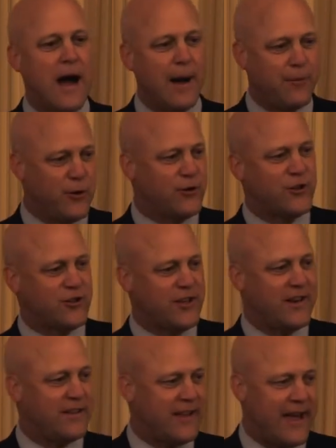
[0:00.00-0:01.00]
I'm used to
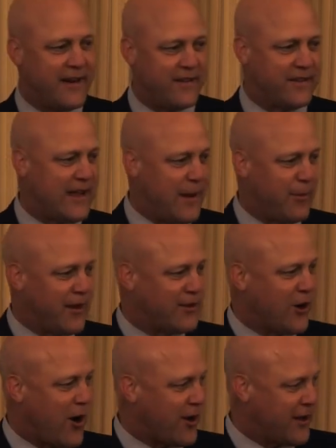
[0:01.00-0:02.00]
sitting at the head of the table
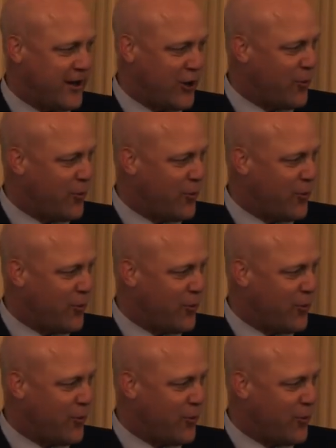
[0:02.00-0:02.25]
and talking